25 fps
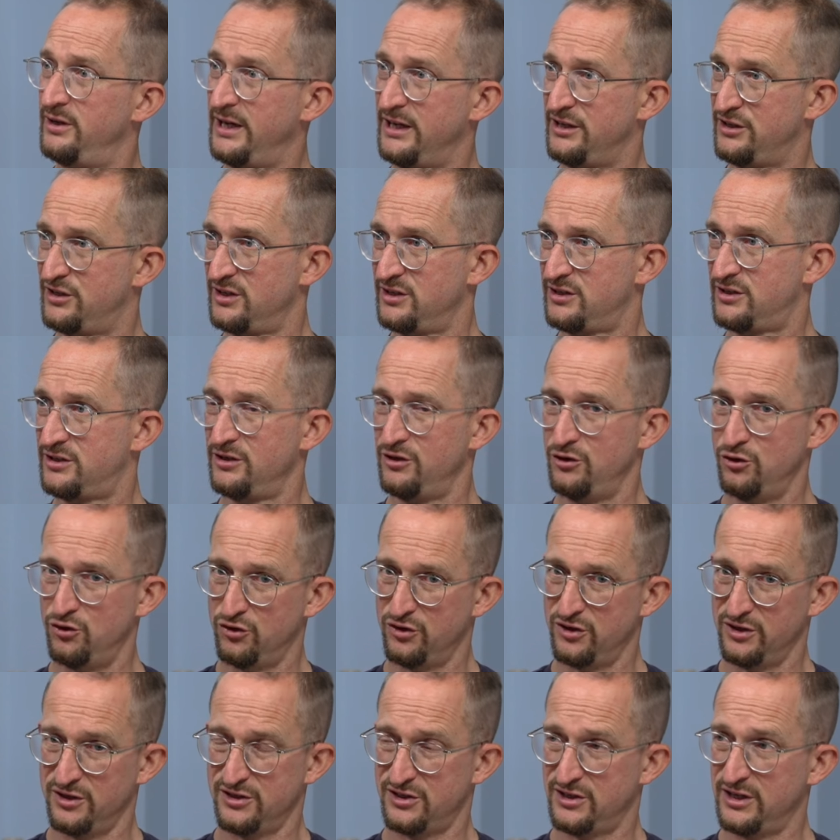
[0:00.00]
existing
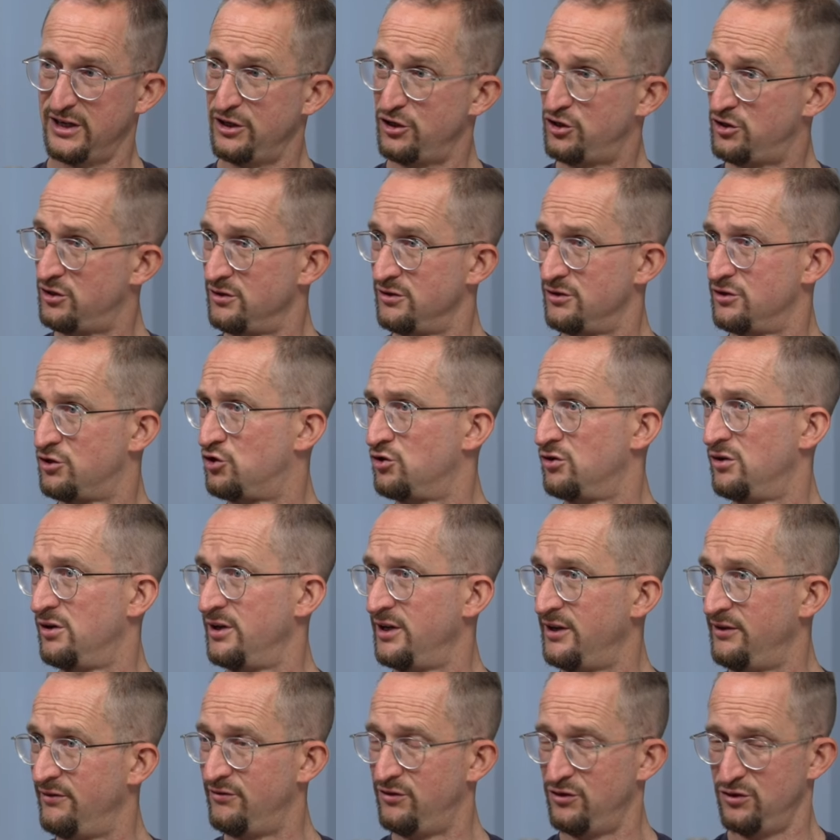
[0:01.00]
organisations, try
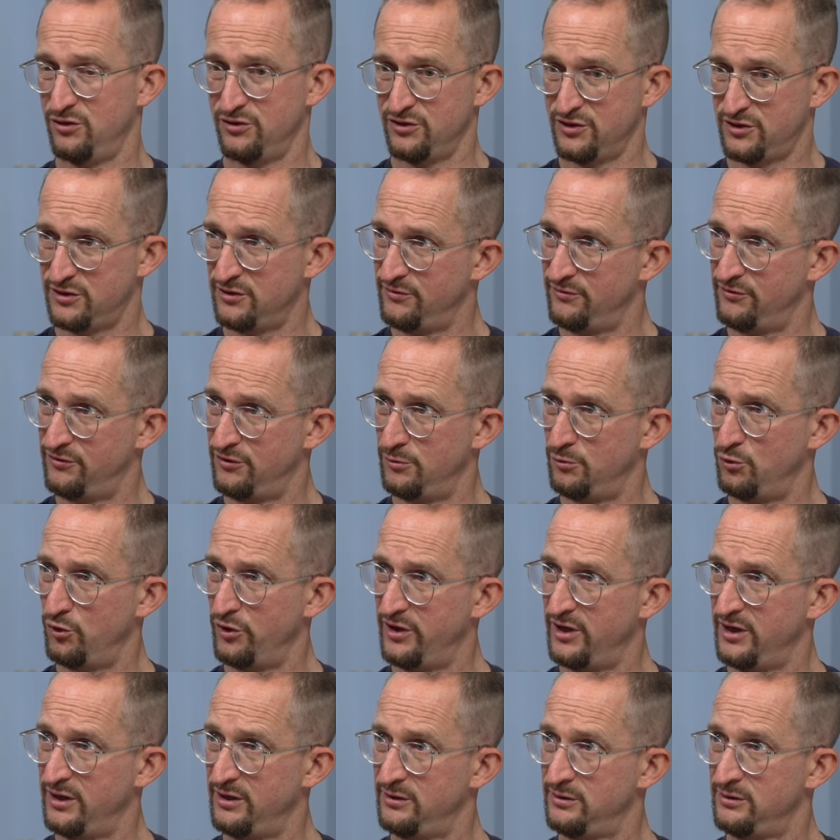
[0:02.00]
and influence them from
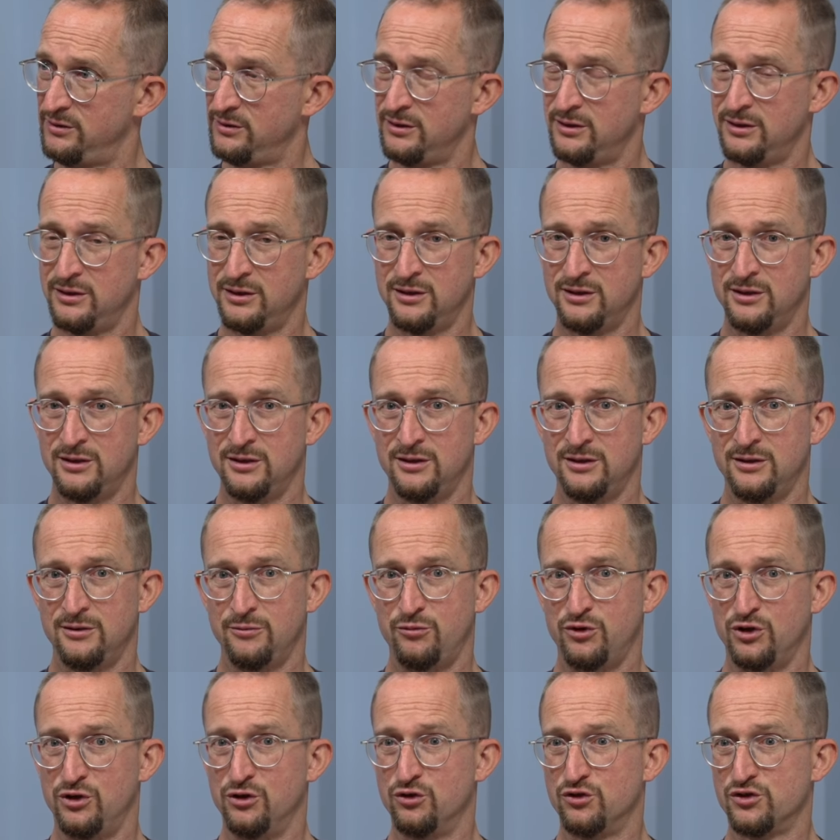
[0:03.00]
within,
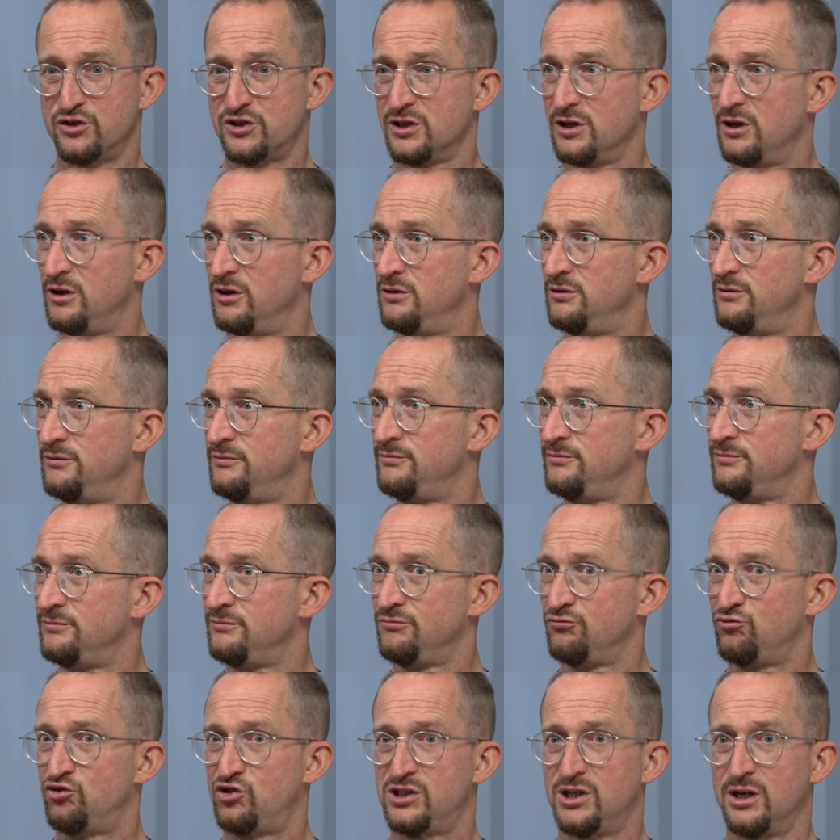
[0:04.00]
but also
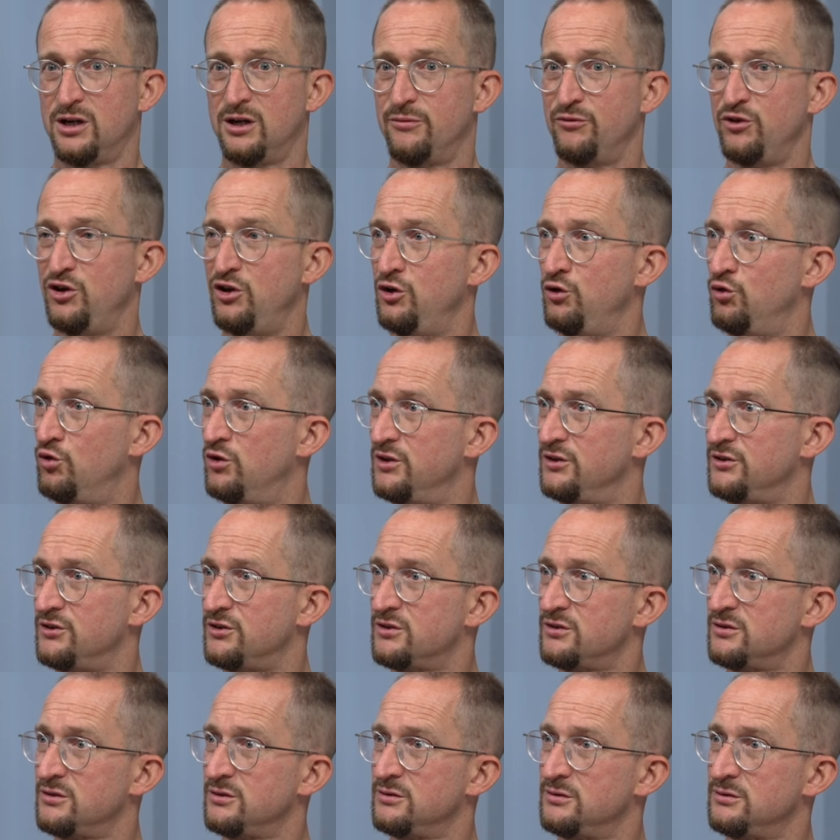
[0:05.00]
set up new
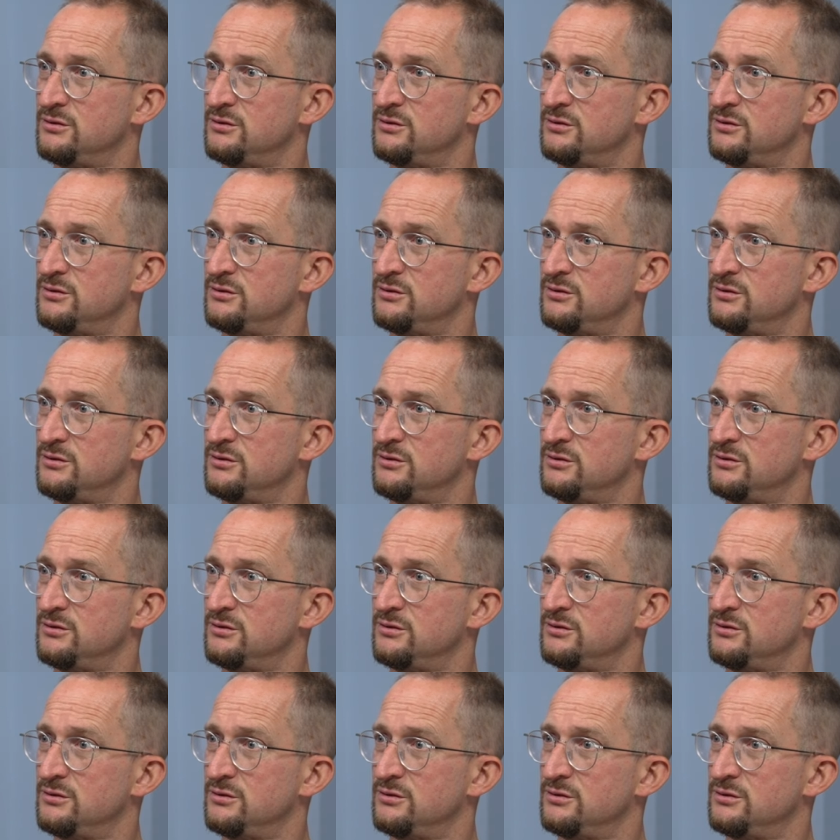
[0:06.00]
ones.